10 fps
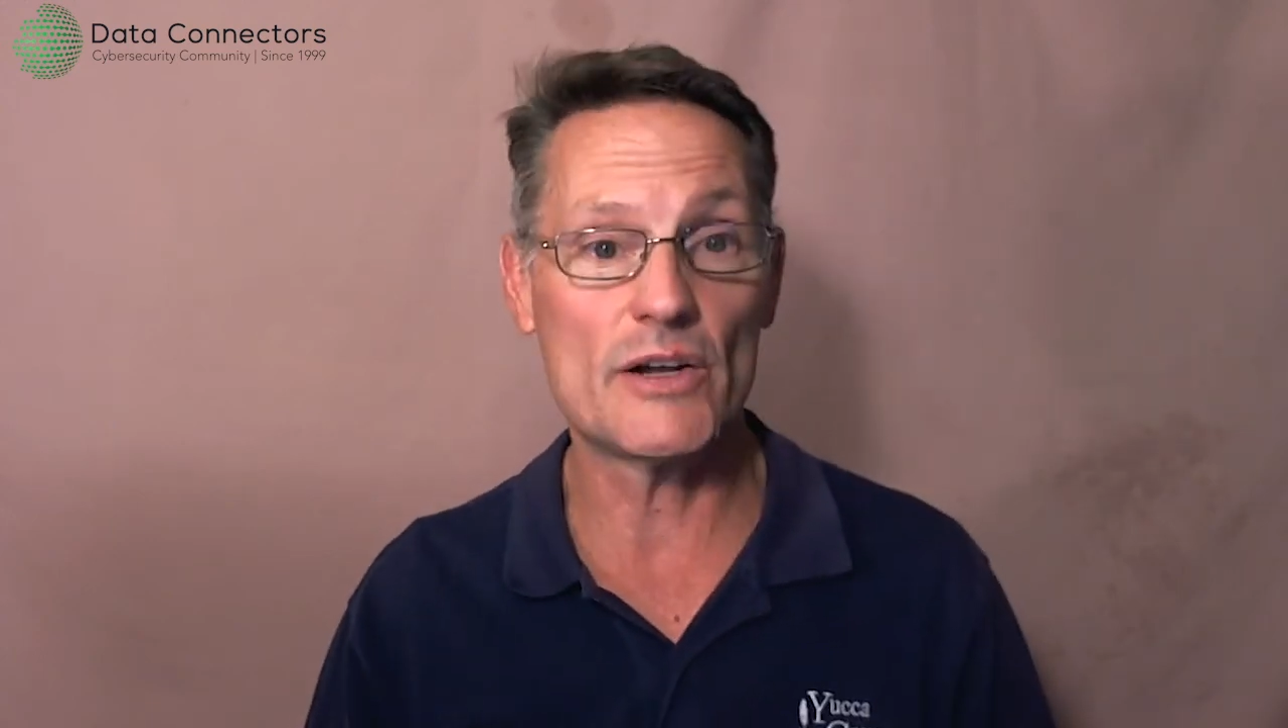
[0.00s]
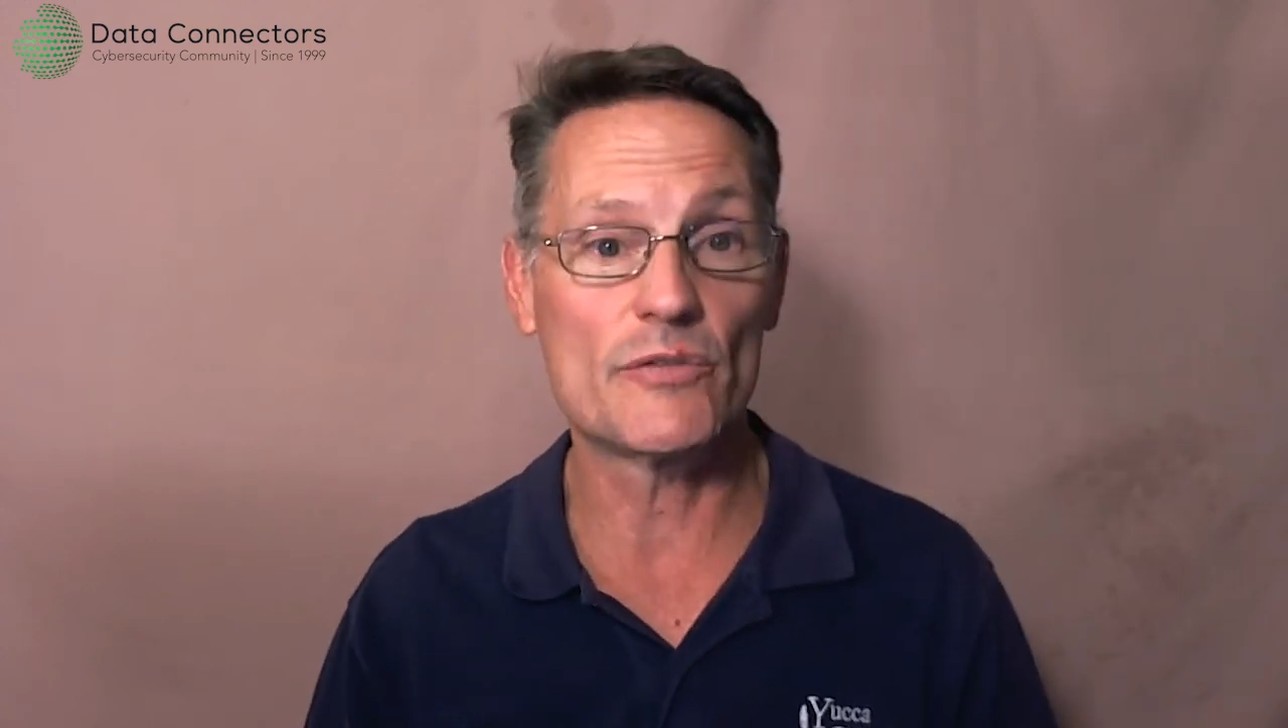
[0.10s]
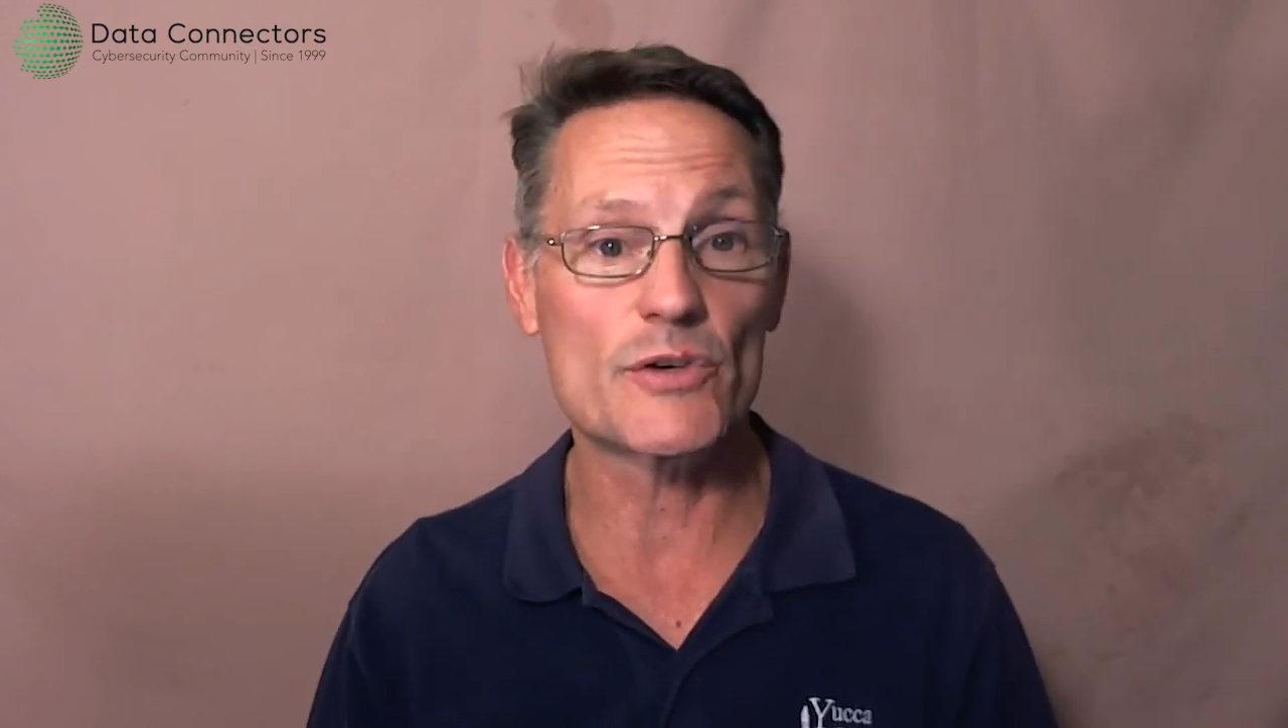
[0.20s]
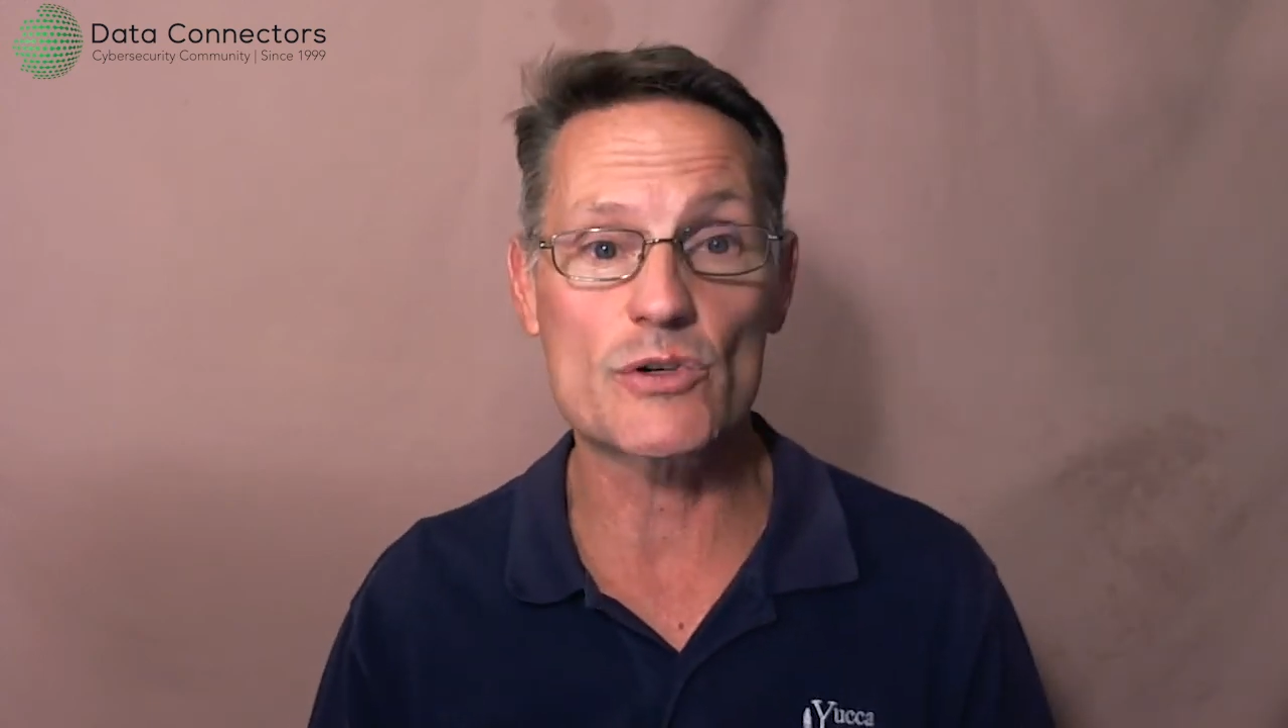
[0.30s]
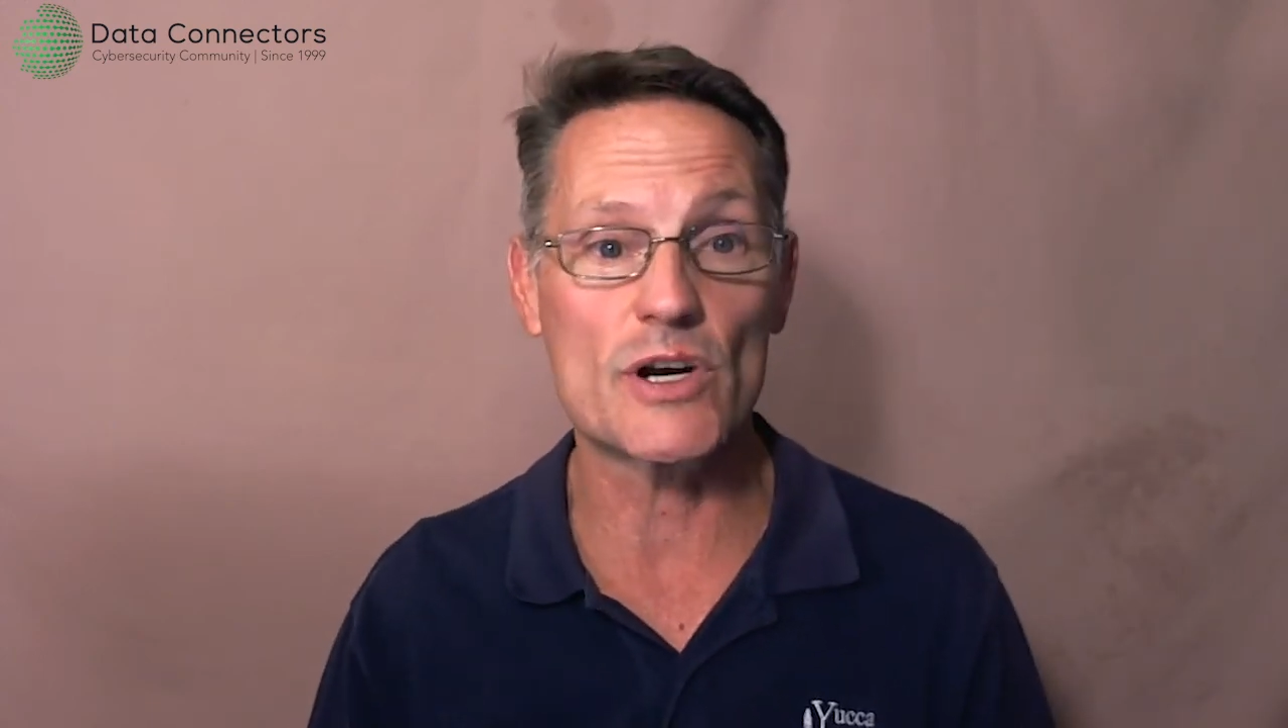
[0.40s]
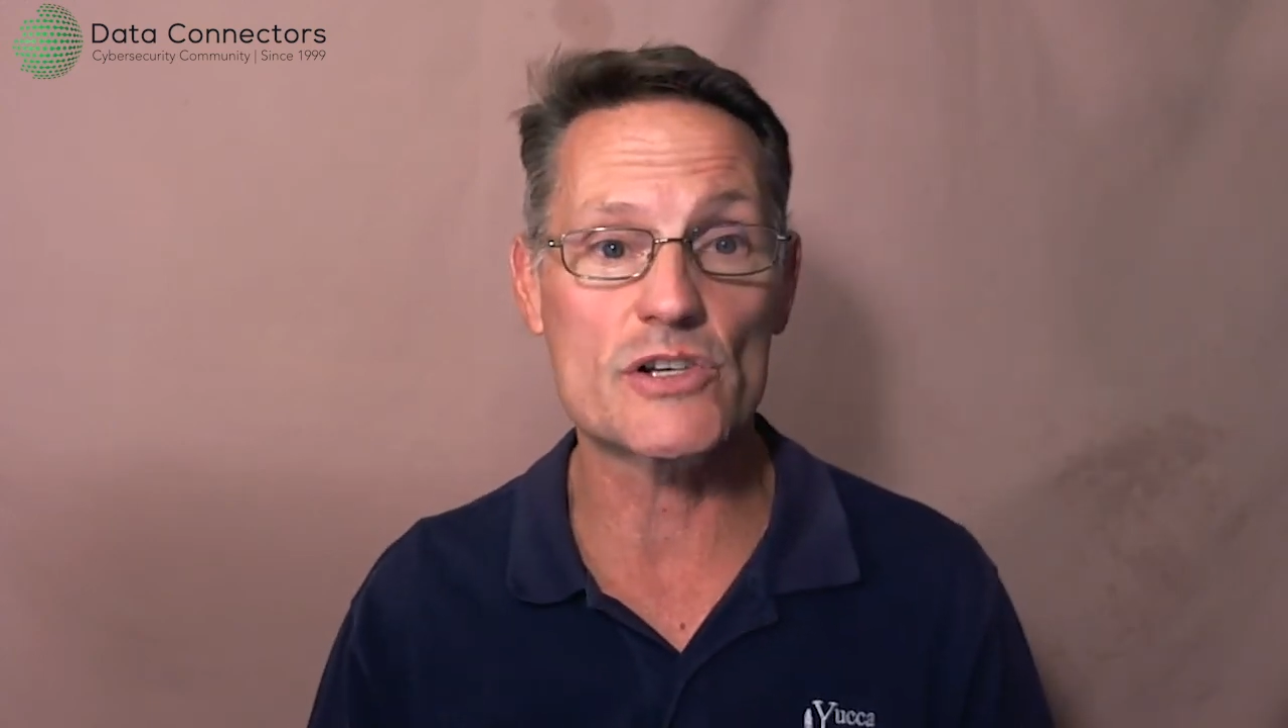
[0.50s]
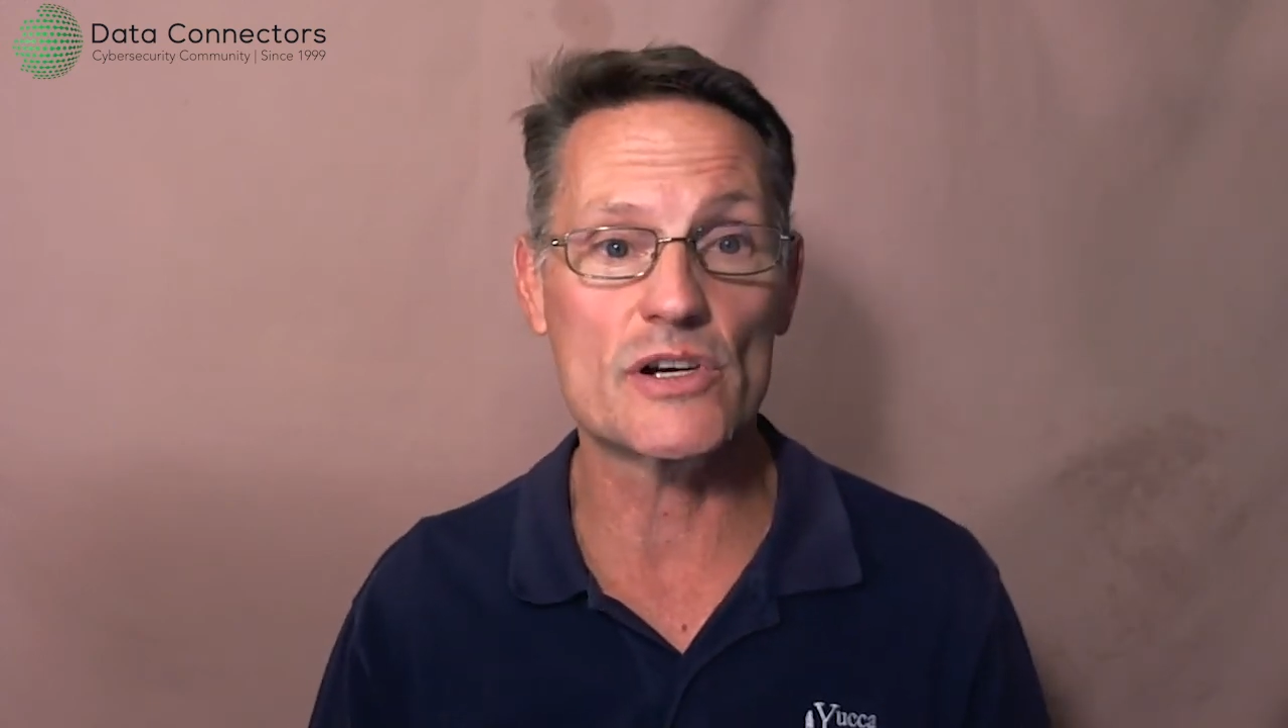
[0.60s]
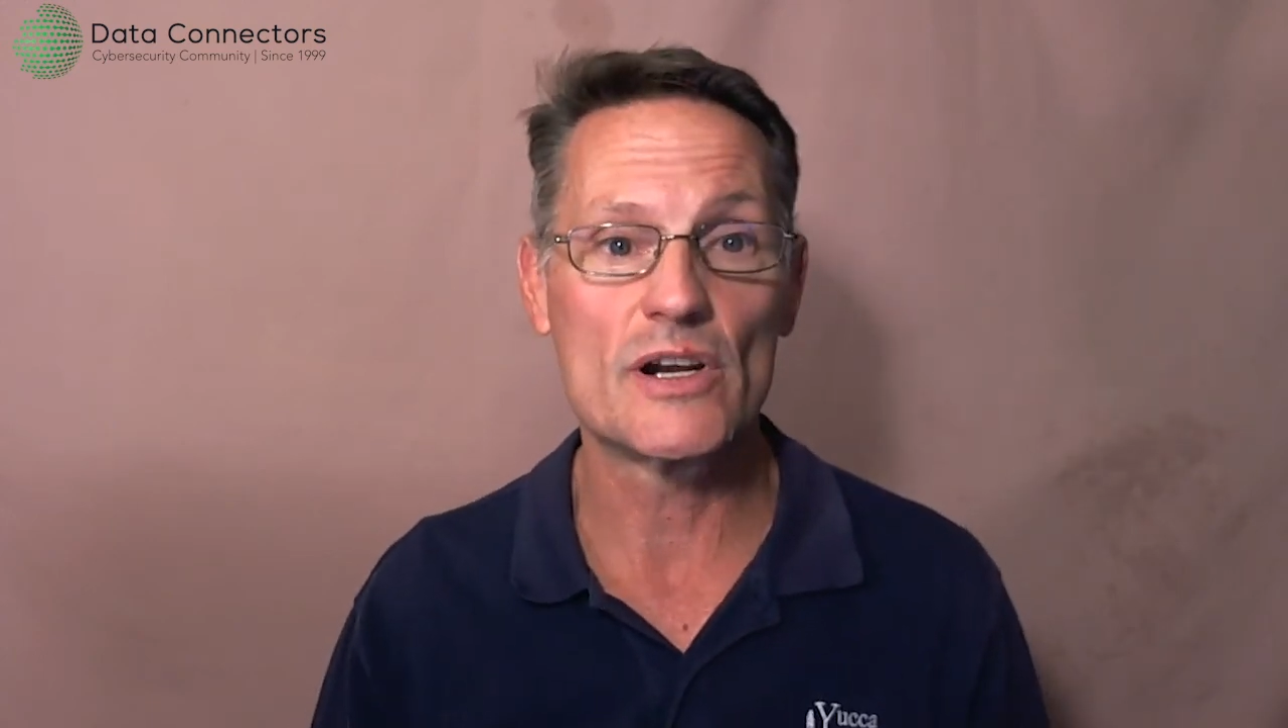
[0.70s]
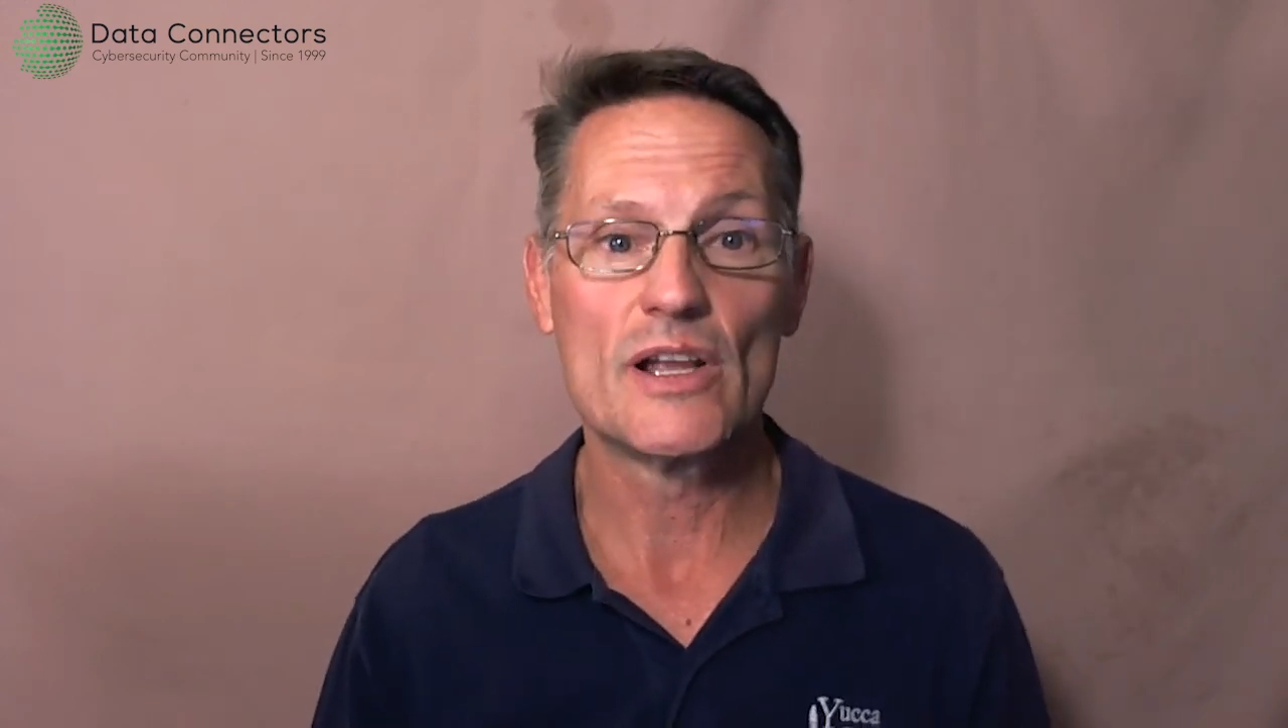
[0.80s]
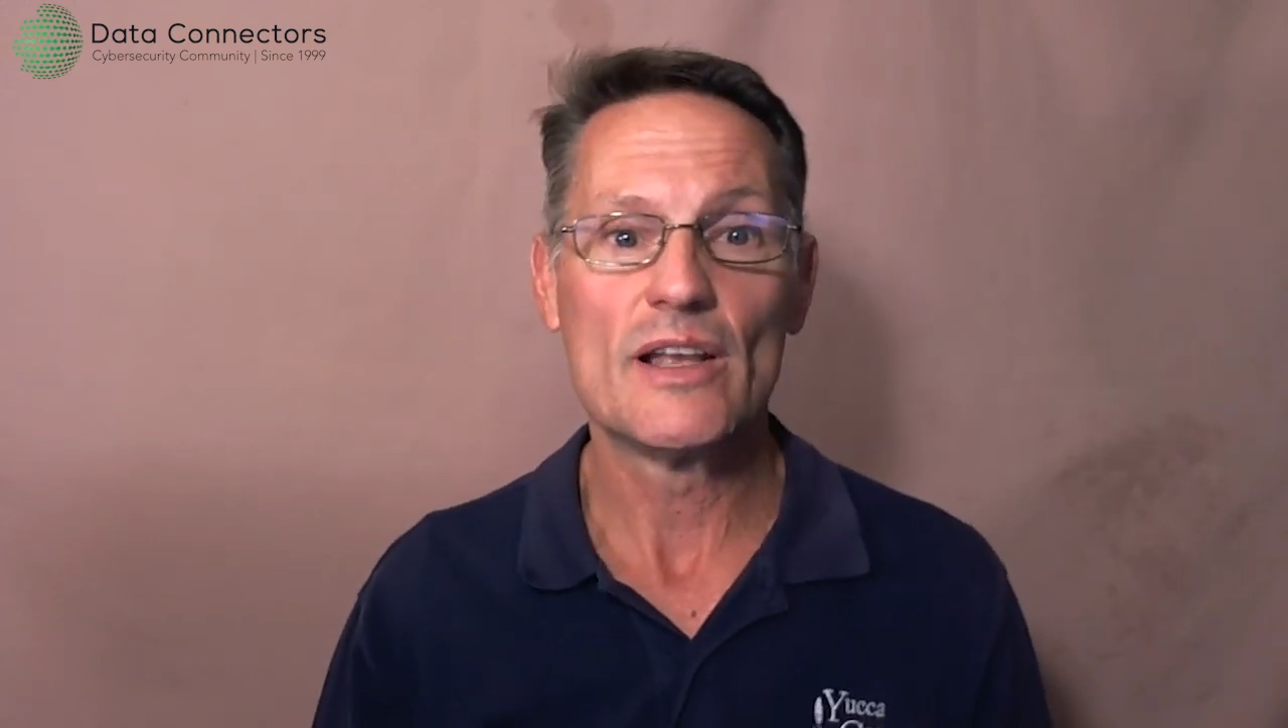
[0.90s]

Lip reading: infrastructure.